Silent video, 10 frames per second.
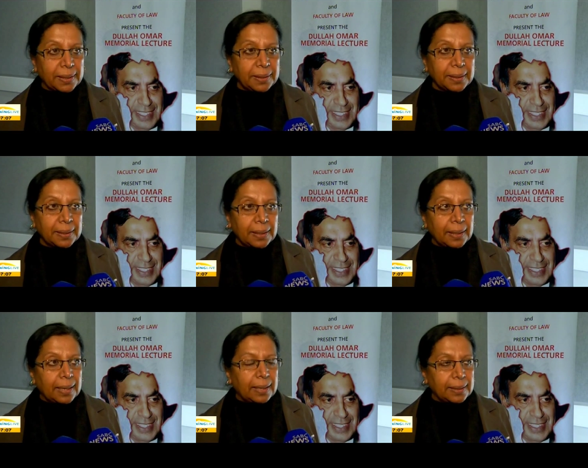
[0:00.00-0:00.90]
Speaker 1: lawyer,
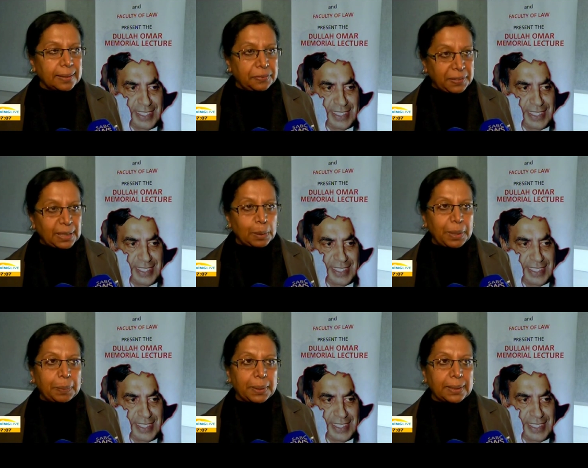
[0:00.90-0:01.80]

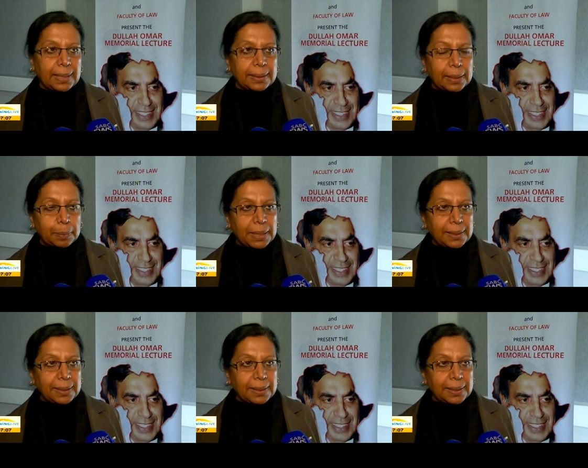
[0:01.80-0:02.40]
defending people under